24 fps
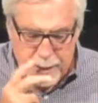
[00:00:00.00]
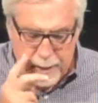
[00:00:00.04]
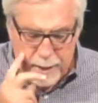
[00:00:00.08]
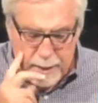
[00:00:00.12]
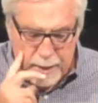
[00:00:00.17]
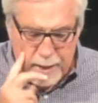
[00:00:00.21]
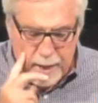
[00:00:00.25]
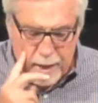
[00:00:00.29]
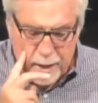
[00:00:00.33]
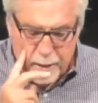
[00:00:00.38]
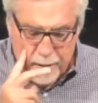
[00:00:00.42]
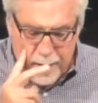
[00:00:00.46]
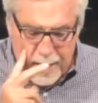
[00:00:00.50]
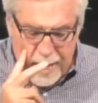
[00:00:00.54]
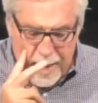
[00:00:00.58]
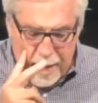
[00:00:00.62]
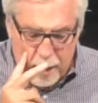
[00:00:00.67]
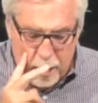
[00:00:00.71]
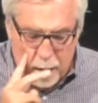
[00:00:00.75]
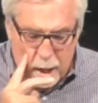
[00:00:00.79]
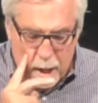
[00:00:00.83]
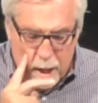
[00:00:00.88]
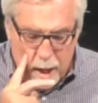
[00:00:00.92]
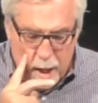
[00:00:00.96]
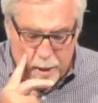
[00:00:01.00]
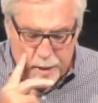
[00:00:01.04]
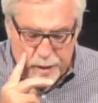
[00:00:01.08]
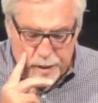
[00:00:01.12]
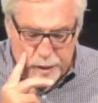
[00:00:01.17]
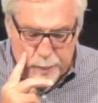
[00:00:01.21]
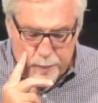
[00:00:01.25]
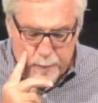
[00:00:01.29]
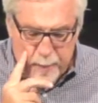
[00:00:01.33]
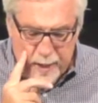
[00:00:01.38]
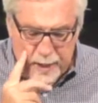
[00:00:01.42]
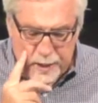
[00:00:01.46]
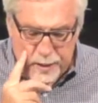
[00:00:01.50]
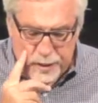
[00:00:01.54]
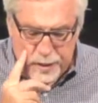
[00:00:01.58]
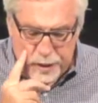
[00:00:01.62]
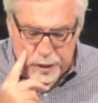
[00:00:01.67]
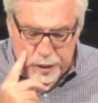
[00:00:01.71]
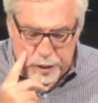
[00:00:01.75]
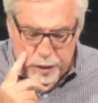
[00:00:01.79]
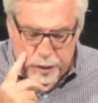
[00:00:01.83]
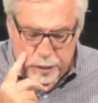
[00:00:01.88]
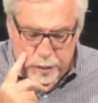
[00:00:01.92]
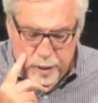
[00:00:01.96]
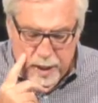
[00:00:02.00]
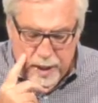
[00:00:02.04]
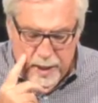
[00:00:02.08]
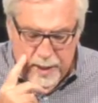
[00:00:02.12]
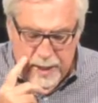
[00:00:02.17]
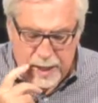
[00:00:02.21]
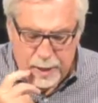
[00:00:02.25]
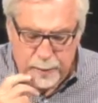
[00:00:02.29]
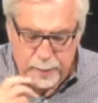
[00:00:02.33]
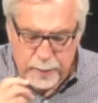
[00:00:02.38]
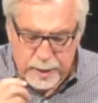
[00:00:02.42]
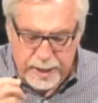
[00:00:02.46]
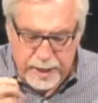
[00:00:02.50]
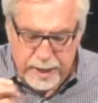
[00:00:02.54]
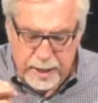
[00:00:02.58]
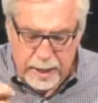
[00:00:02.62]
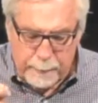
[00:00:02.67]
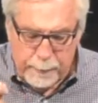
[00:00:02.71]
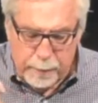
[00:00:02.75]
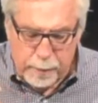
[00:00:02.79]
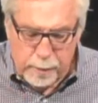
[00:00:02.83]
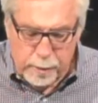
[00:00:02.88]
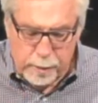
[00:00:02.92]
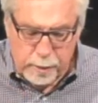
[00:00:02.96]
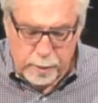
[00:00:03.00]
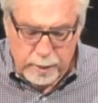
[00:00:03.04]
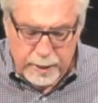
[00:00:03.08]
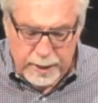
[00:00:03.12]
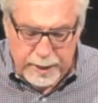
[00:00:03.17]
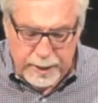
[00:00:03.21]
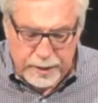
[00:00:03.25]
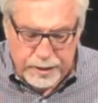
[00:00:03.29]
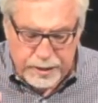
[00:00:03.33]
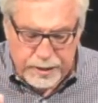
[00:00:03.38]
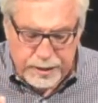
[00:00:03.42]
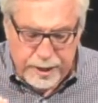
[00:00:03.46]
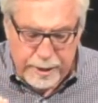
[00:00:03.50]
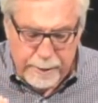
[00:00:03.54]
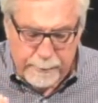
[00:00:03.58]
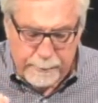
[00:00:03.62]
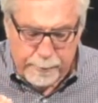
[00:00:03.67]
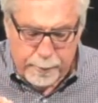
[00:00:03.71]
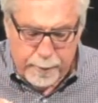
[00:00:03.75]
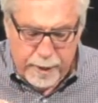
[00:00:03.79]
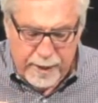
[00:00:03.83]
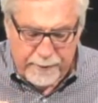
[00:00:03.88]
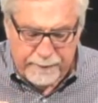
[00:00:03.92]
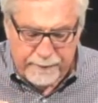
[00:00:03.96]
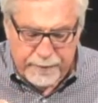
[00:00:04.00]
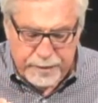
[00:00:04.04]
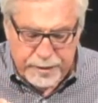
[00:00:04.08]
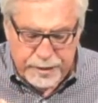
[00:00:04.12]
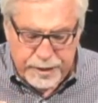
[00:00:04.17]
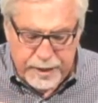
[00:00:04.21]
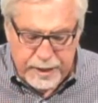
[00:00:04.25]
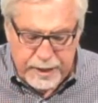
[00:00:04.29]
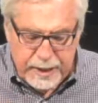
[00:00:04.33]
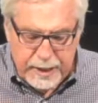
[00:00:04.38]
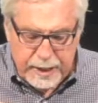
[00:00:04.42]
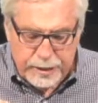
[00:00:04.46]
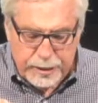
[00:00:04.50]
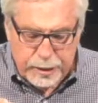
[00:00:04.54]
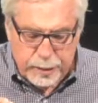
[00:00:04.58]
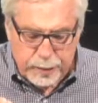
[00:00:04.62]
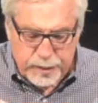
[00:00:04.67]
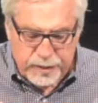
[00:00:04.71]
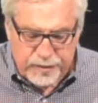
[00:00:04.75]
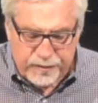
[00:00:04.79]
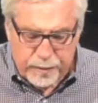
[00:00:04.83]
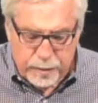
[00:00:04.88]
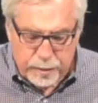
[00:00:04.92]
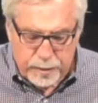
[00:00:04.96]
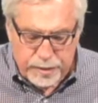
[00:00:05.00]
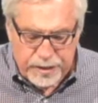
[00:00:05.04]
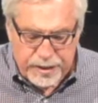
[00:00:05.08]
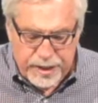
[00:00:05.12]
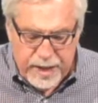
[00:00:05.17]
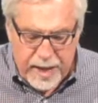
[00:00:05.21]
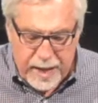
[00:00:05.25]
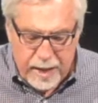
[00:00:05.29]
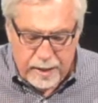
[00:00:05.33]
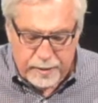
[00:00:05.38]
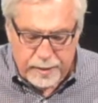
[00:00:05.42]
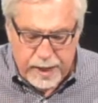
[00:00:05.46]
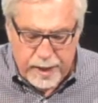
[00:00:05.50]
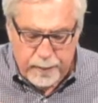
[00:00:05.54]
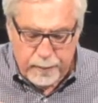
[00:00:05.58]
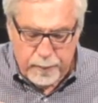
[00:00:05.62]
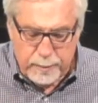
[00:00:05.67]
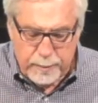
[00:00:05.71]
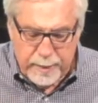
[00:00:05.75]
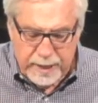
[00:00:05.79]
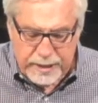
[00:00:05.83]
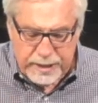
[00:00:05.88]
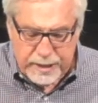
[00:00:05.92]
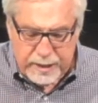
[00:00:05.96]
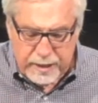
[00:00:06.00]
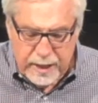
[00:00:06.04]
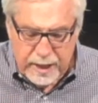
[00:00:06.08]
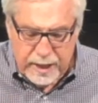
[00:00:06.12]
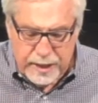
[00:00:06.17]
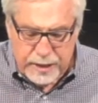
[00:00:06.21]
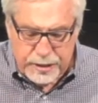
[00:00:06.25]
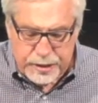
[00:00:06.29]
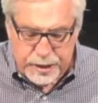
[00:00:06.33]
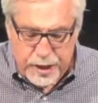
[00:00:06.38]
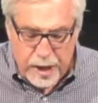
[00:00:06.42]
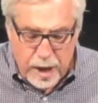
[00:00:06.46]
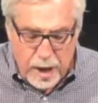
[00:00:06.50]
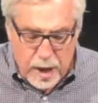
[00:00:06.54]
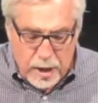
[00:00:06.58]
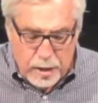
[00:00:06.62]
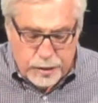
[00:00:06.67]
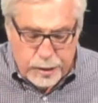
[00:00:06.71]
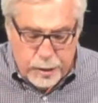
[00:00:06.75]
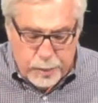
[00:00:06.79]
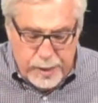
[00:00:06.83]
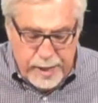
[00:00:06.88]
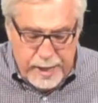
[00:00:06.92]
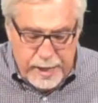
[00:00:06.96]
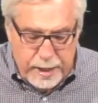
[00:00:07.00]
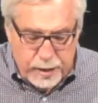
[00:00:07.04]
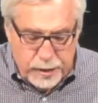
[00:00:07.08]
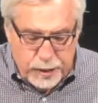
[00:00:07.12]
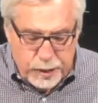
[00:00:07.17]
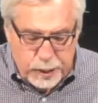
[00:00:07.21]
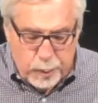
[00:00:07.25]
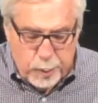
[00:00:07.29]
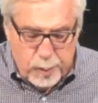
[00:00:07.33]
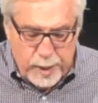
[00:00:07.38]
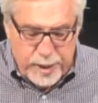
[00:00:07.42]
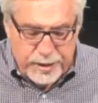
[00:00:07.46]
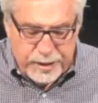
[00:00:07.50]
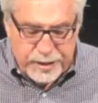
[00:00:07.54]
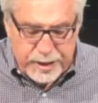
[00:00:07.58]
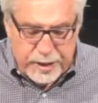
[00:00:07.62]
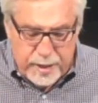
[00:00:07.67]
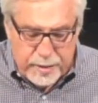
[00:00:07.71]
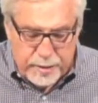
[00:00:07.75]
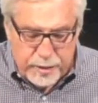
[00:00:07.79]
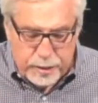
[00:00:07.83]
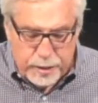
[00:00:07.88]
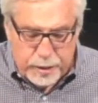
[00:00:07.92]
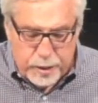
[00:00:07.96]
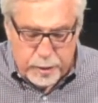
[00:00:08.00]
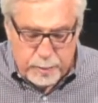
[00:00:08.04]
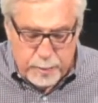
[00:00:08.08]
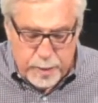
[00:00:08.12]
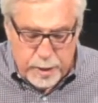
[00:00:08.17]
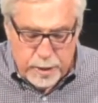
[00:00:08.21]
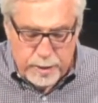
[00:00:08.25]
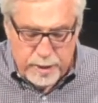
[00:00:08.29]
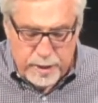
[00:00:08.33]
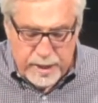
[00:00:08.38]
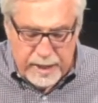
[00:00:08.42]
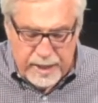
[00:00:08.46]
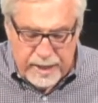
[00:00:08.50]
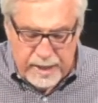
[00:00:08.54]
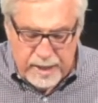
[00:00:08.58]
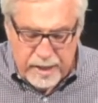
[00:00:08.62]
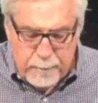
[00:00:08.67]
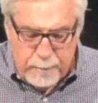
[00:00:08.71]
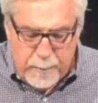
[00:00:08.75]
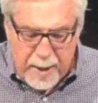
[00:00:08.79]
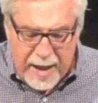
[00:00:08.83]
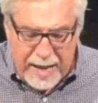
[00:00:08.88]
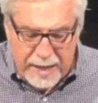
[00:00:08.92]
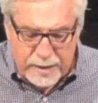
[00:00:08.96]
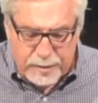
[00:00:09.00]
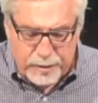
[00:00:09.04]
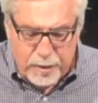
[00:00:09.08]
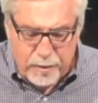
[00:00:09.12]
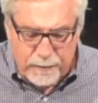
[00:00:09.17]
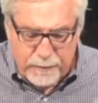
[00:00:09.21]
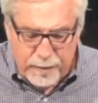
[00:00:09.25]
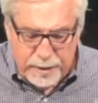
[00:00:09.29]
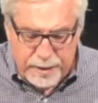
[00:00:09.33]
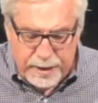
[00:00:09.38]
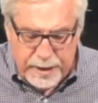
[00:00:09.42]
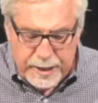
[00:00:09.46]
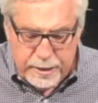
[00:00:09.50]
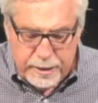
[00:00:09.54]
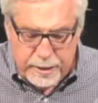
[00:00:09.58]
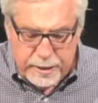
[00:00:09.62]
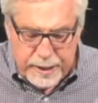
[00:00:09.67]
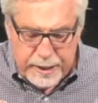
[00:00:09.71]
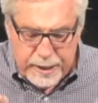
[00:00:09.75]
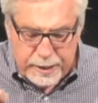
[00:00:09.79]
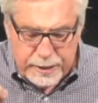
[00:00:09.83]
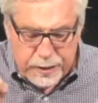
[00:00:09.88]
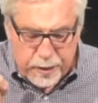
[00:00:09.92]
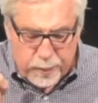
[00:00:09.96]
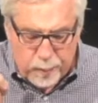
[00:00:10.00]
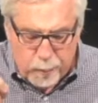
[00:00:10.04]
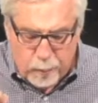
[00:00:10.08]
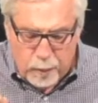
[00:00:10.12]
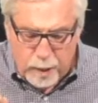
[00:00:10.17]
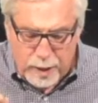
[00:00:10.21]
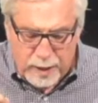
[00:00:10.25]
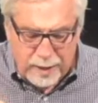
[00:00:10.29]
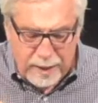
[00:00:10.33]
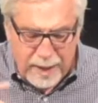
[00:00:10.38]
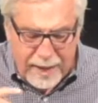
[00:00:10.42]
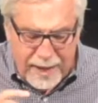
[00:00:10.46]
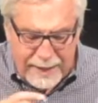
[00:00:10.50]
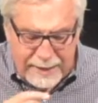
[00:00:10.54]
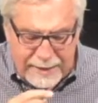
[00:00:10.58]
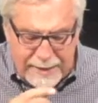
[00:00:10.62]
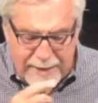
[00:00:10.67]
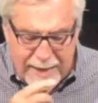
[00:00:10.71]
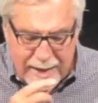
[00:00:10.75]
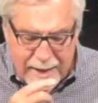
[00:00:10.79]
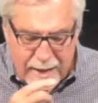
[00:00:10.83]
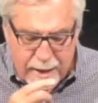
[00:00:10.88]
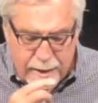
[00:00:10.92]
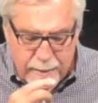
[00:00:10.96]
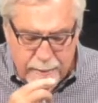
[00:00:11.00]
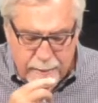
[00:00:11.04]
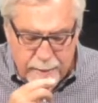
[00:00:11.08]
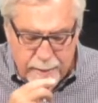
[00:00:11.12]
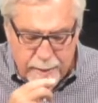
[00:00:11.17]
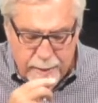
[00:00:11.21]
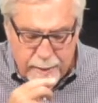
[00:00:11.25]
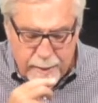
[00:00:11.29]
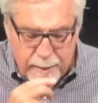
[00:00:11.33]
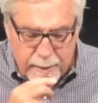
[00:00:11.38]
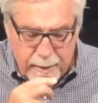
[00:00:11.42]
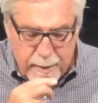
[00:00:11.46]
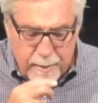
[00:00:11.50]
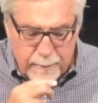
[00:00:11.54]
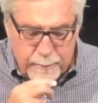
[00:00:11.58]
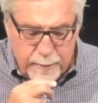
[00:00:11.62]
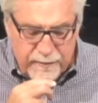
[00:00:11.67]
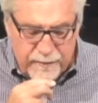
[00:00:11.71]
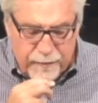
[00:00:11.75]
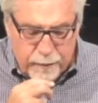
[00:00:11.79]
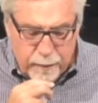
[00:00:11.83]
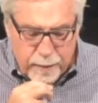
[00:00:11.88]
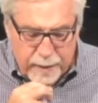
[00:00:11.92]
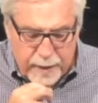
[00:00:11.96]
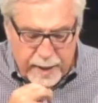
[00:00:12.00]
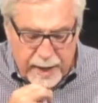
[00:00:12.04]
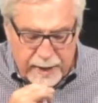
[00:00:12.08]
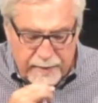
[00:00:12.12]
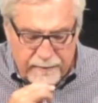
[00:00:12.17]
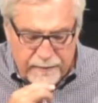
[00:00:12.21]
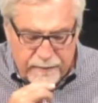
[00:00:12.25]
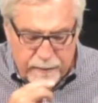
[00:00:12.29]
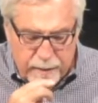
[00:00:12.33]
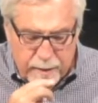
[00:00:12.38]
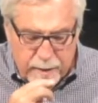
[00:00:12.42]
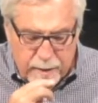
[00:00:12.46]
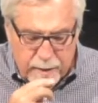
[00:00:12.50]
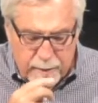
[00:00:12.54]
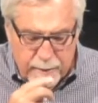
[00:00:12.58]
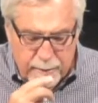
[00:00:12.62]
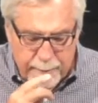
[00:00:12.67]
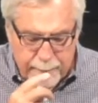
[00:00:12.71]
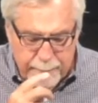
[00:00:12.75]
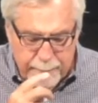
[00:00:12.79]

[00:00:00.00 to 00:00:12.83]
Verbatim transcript: Kerry had a heart as big as his truck. He would get up early and skip breakfast to get to his first town. He would miss lunch so he could squeeze another community, and he'd pass over dinner to get to one last town before nightfall.